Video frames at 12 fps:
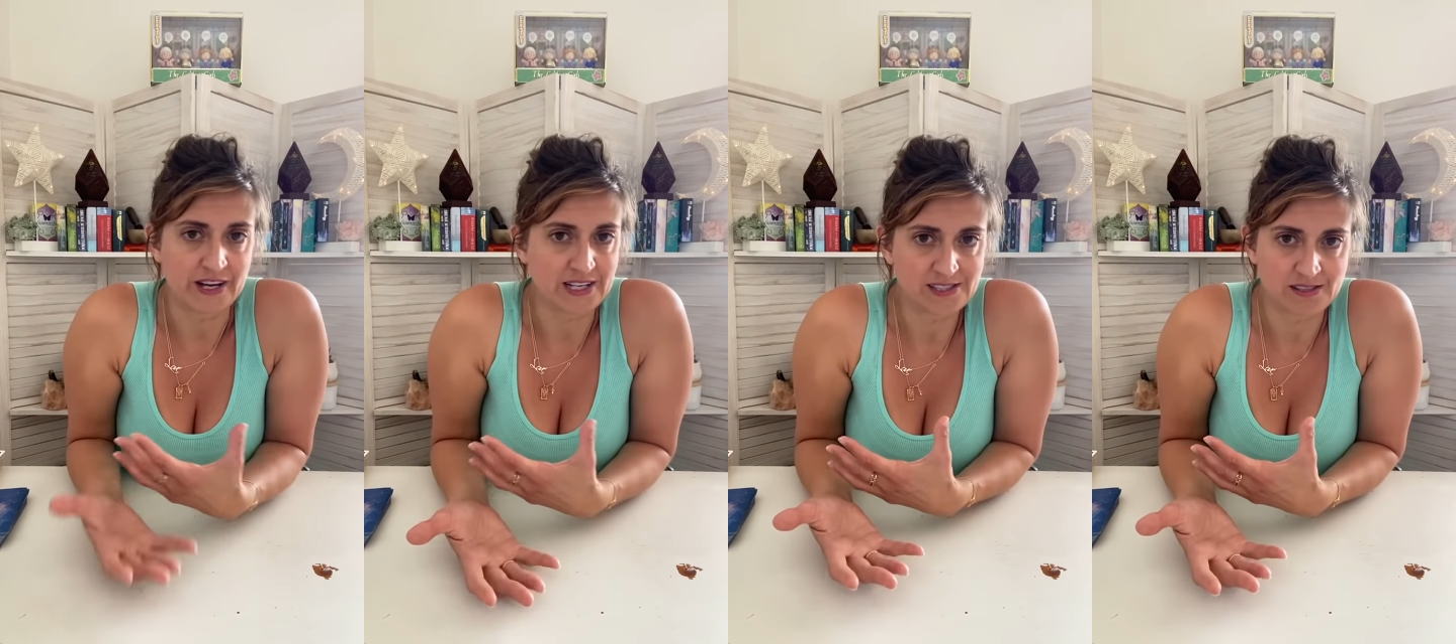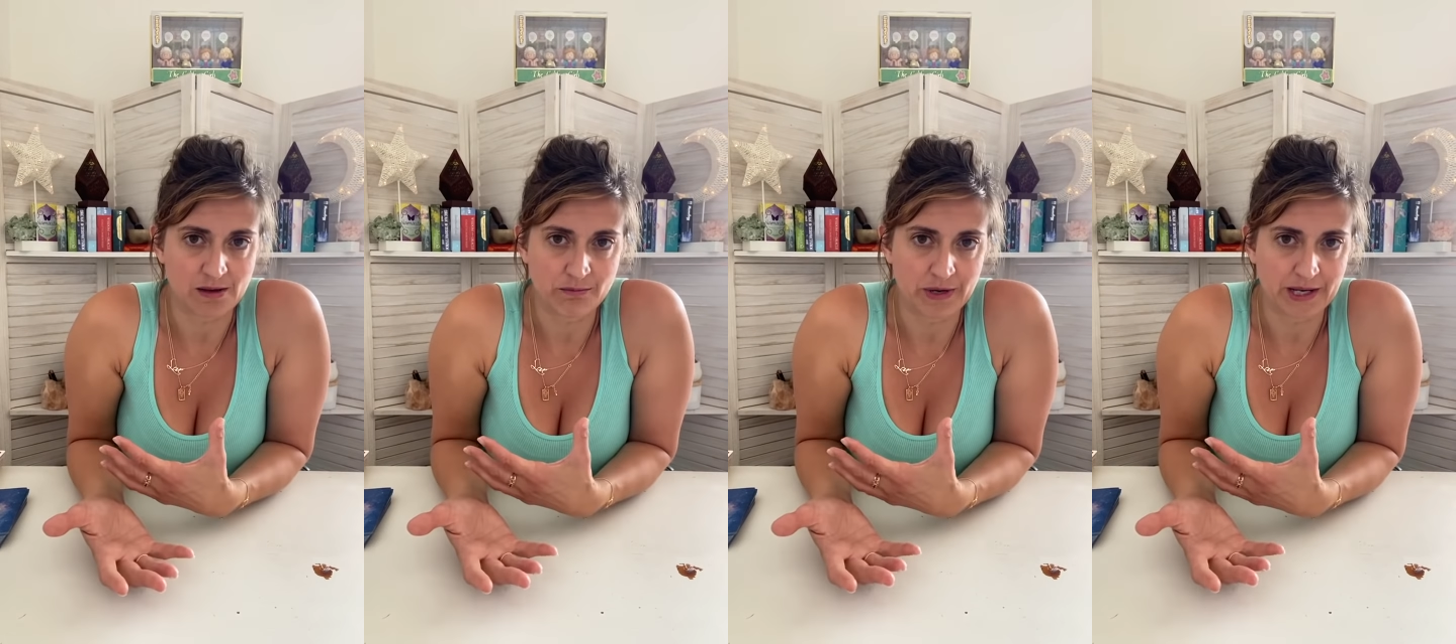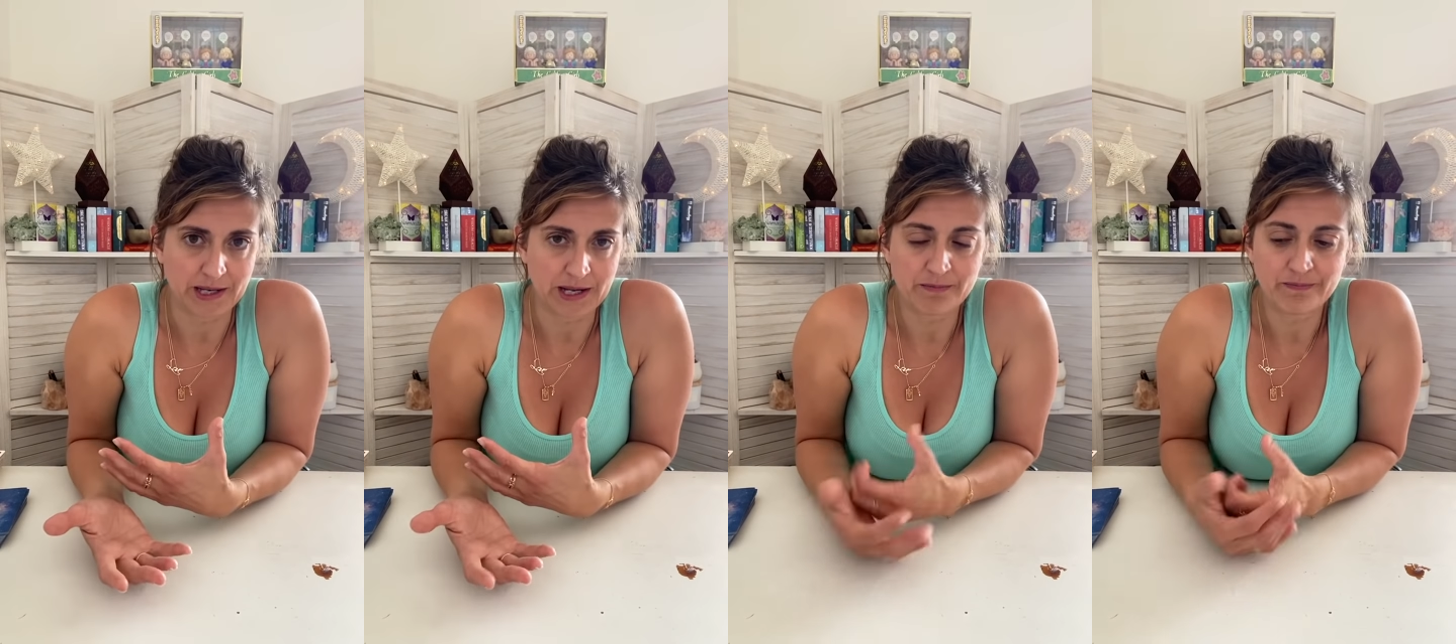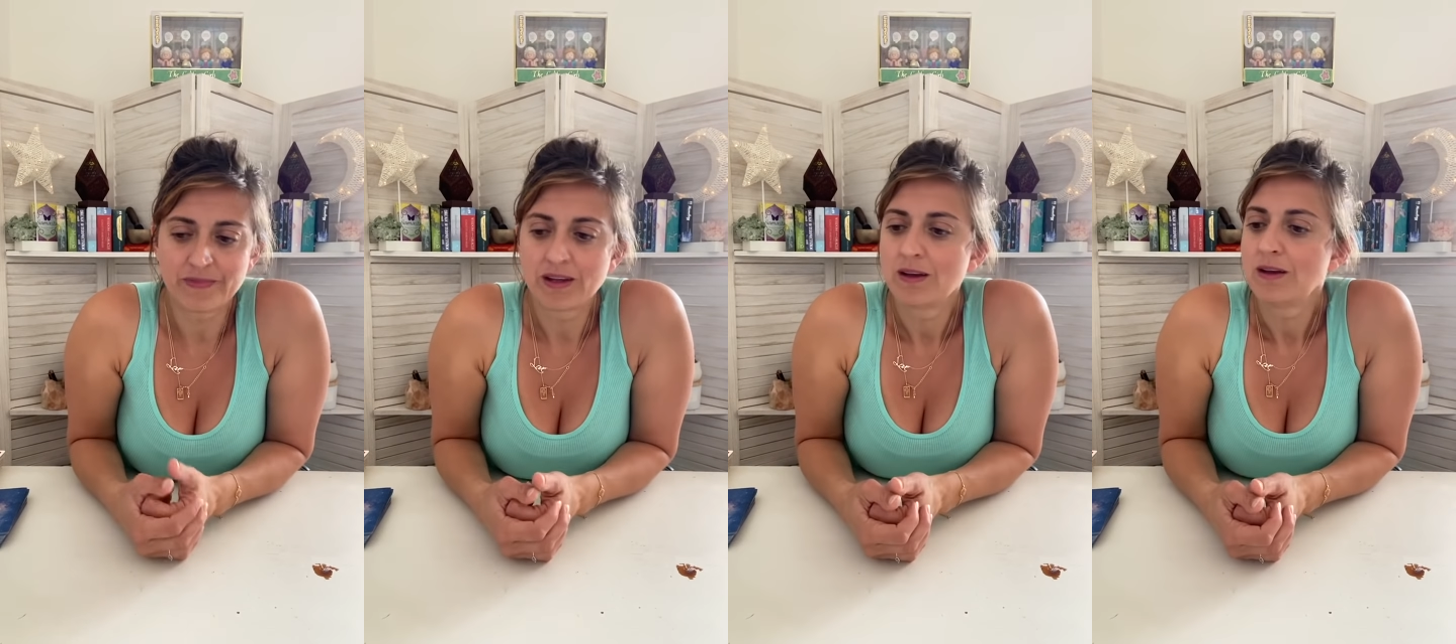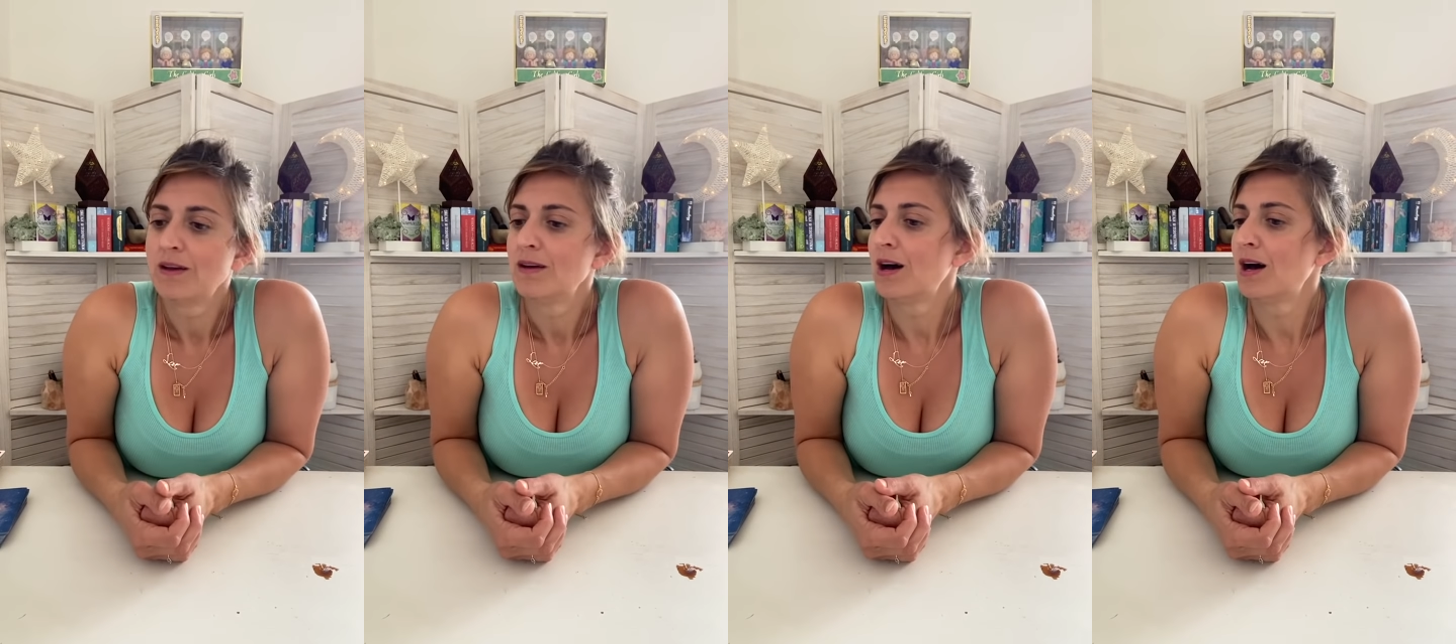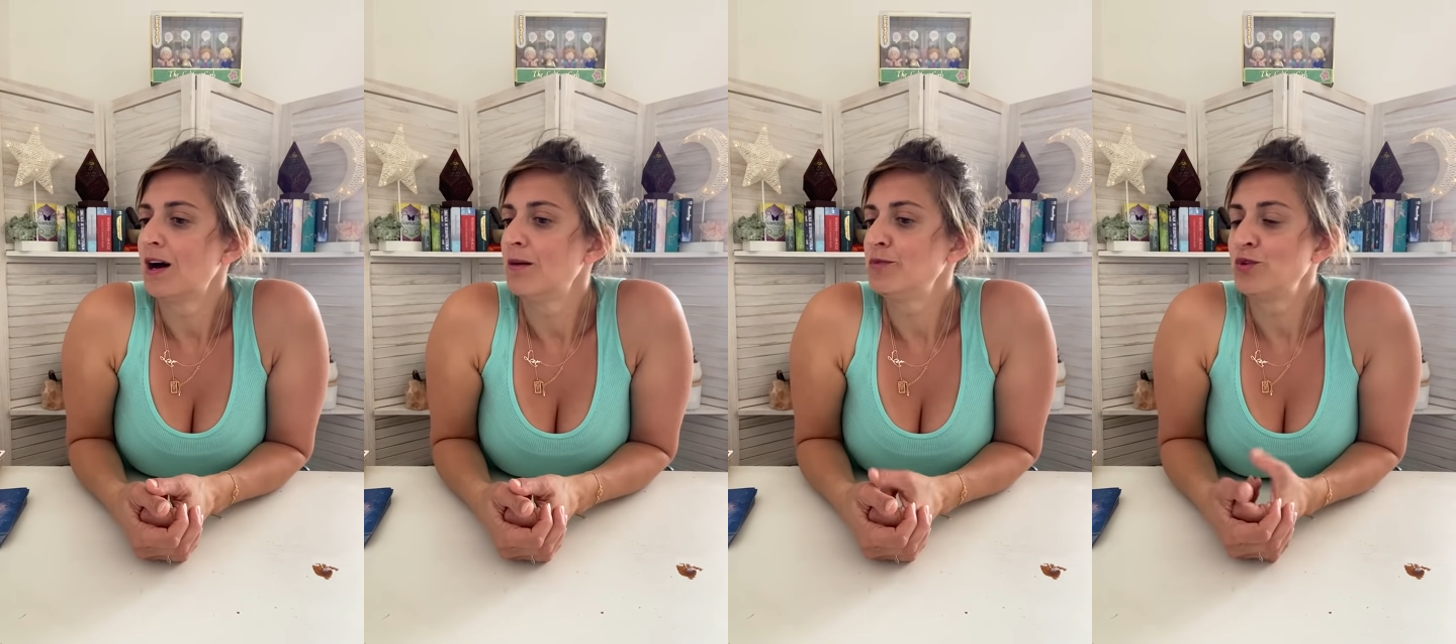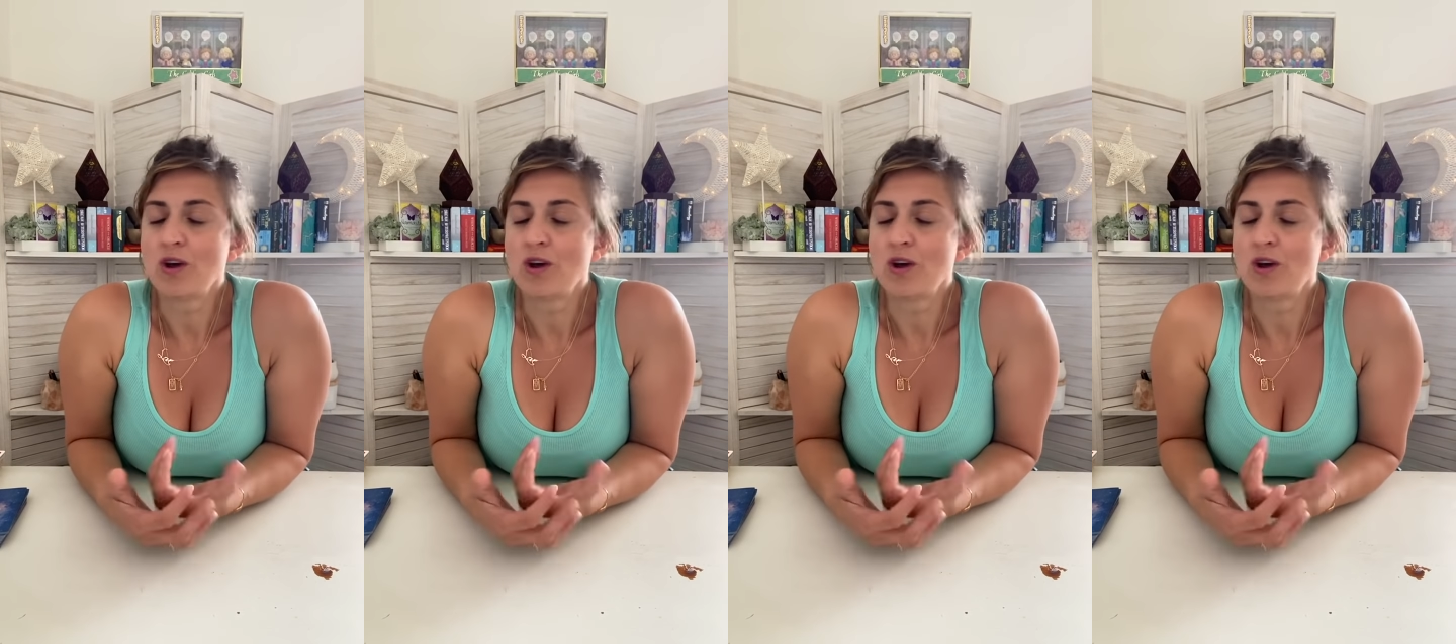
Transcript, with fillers: at somebody, you're